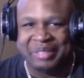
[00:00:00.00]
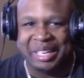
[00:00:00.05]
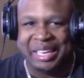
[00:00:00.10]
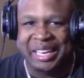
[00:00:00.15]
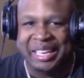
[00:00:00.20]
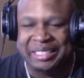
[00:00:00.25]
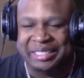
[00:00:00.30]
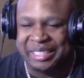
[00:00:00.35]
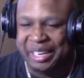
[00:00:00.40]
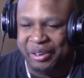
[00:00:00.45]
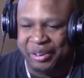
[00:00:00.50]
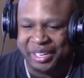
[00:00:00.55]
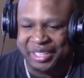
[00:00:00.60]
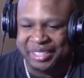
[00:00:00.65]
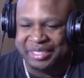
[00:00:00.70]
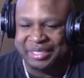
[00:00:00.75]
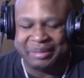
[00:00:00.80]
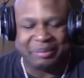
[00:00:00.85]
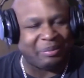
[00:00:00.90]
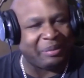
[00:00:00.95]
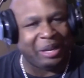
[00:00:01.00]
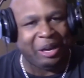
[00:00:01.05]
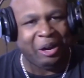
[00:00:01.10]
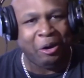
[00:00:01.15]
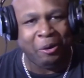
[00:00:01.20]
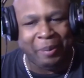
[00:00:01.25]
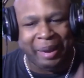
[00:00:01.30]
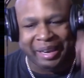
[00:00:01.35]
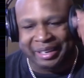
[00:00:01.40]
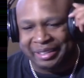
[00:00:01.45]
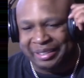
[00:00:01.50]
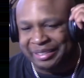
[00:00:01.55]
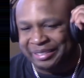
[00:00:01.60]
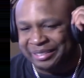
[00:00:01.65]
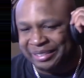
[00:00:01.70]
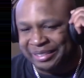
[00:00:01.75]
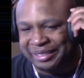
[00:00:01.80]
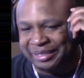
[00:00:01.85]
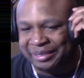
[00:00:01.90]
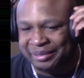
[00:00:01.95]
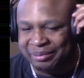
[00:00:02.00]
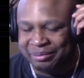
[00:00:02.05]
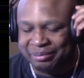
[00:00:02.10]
He's serious. Oh, my goodness.